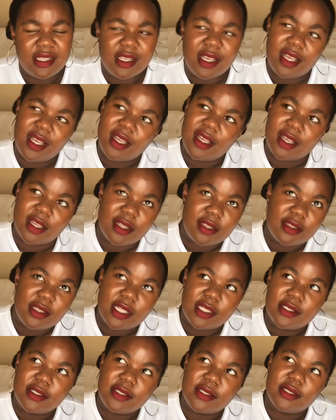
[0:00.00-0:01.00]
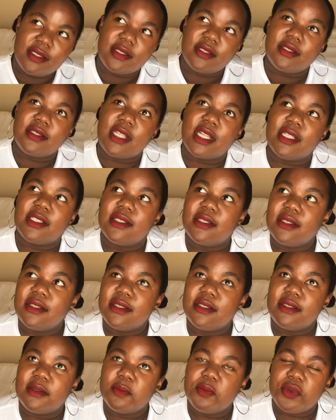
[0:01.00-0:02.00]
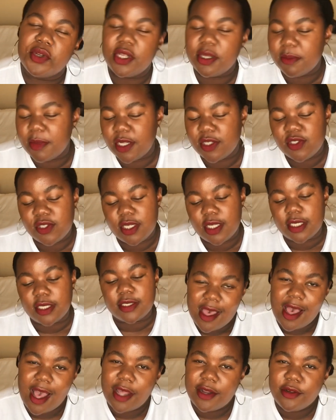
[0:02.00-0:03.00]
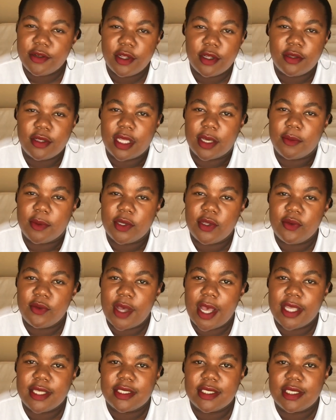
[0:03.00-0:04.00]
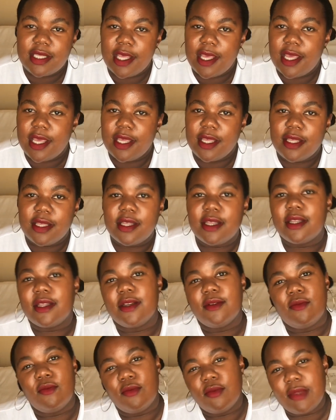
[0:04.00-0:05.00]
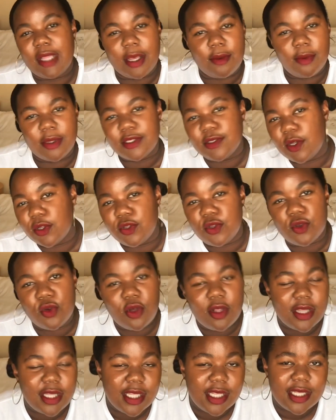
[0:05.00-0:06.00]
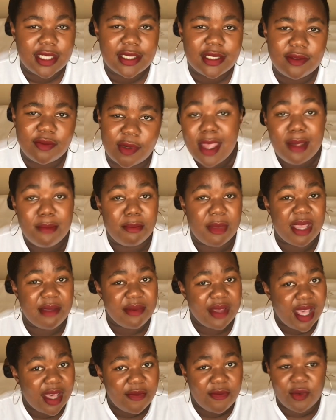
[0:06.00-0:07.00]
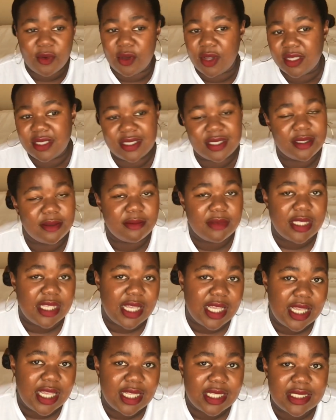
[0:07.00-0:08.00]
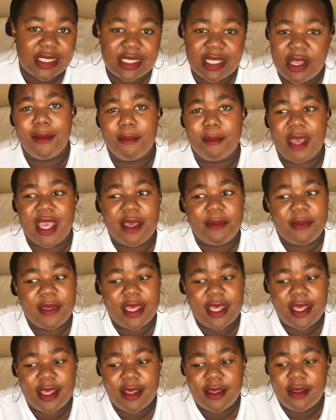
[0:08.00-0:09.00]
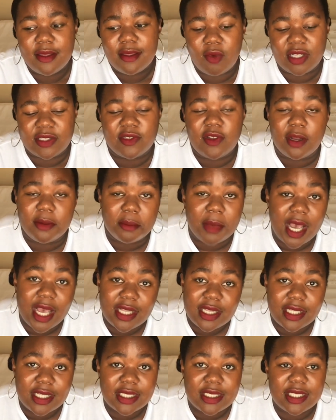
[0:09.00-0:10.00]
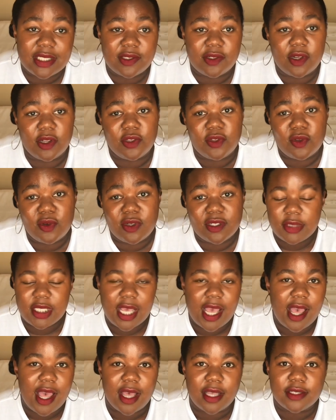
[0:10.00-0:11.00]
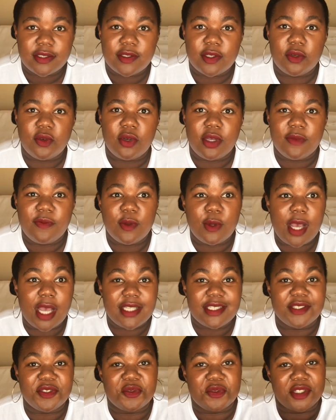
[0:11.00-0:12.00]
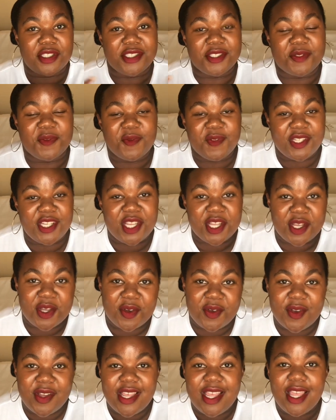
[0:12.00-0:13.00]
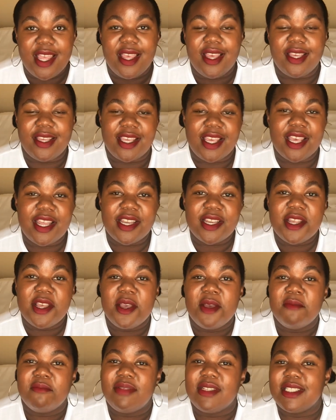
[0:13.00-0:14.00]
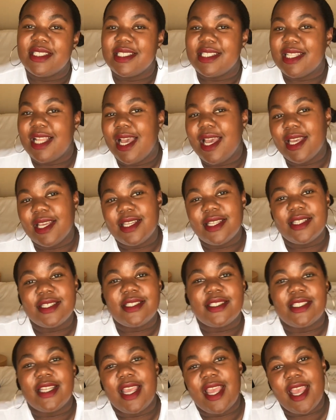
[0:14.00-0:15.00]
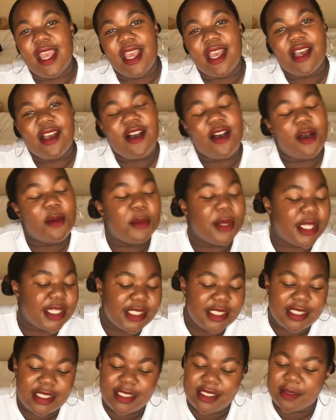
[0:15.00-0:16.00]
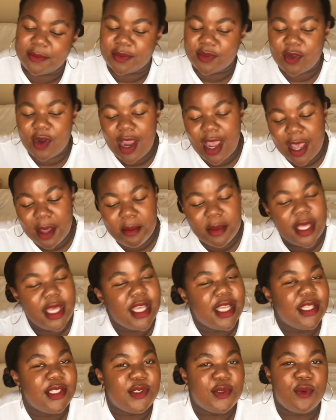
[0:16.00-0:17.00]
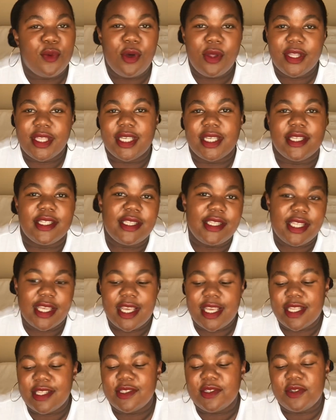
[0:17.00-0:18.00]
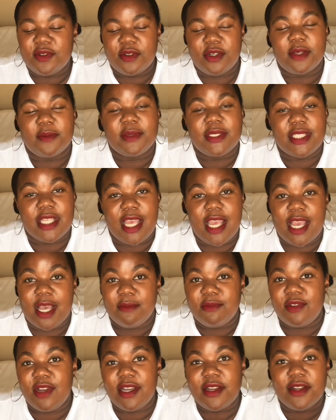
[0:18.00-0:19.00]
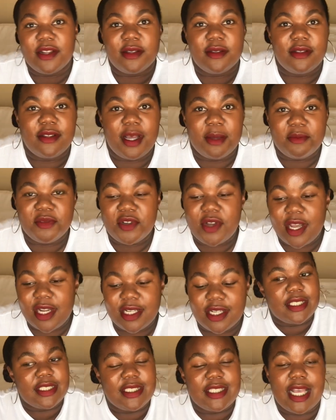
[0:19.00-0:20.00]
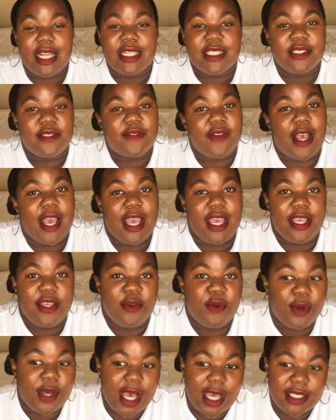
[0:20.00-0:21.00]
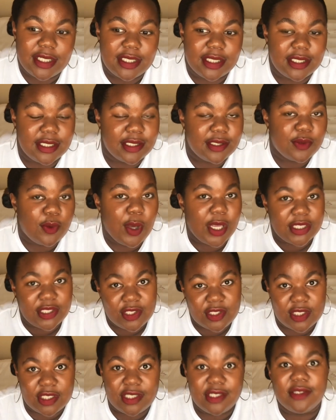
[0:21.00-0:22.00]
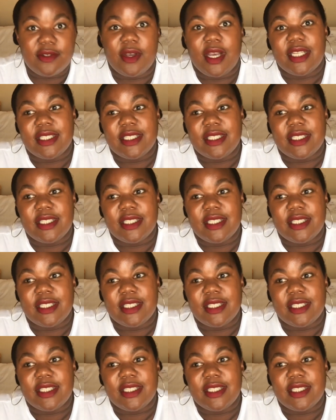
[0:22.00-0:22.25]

yeah that's that's pretty much it i don't know like what do you guys think like what's on your list maybe i've forgotten some things maybe what's on my list is not yours yeah so if you guys enjoyed this video again please like share comment subscribe do all the good things you know what i'm saying i'm trying to i'm trying to satisfy your guys's questions your